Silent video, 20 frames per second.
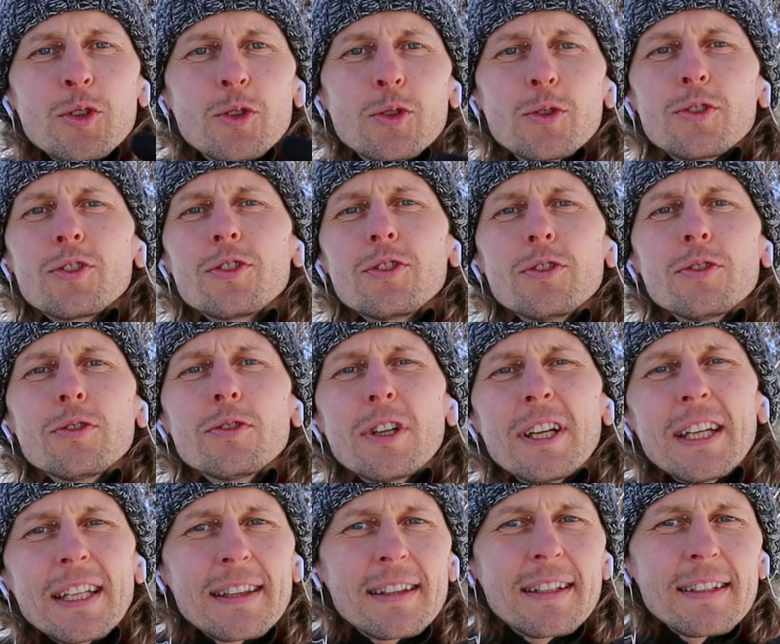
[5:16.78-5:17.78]
Could you
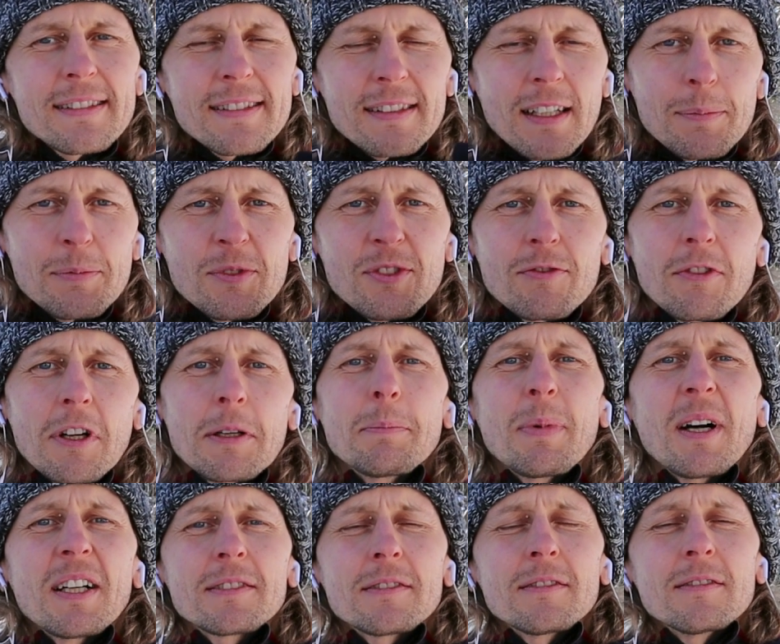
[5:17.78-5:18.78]
hit the subscribe
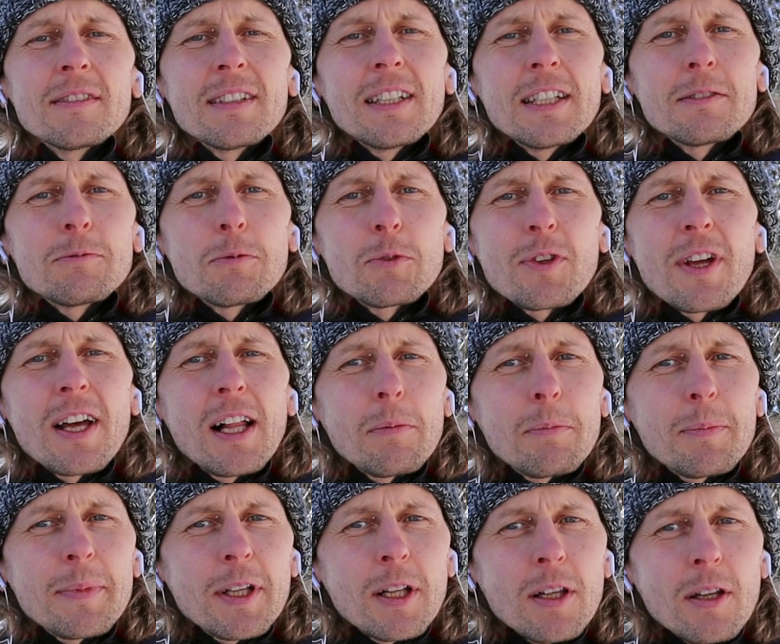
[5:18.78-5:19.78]
button? It would
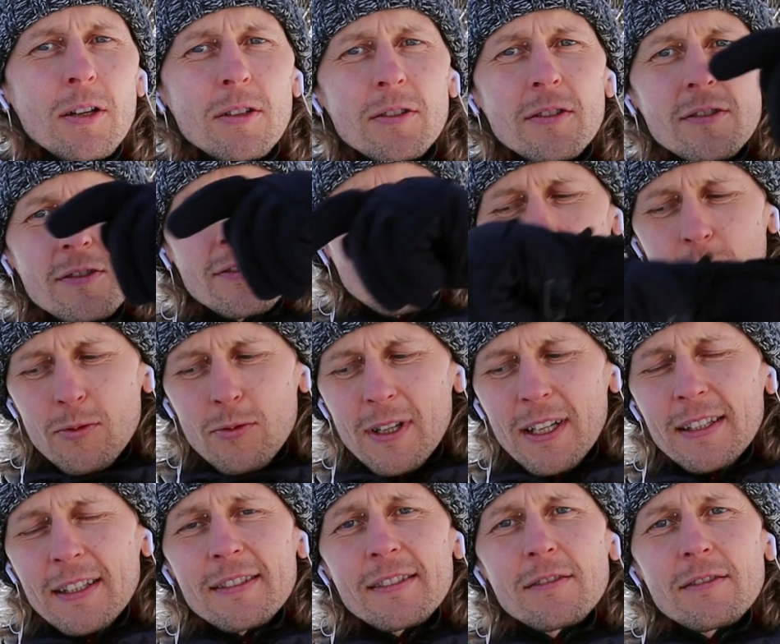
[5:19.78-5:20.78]
help me a lot. So
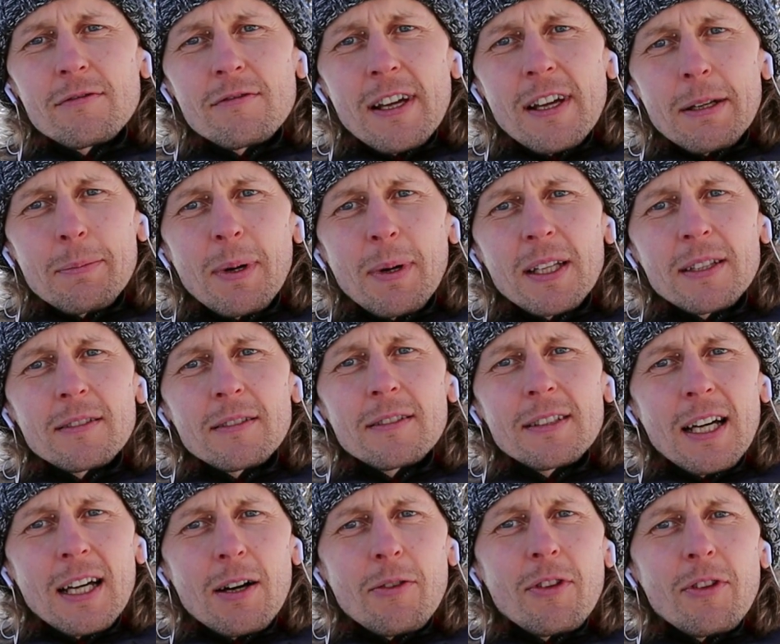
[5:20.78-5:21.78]
it's the red button
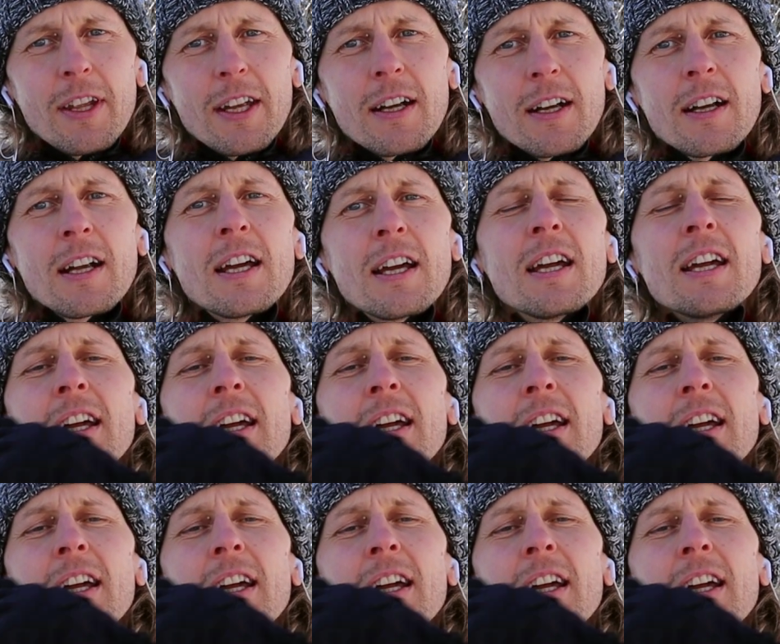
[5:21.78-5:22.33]
down there.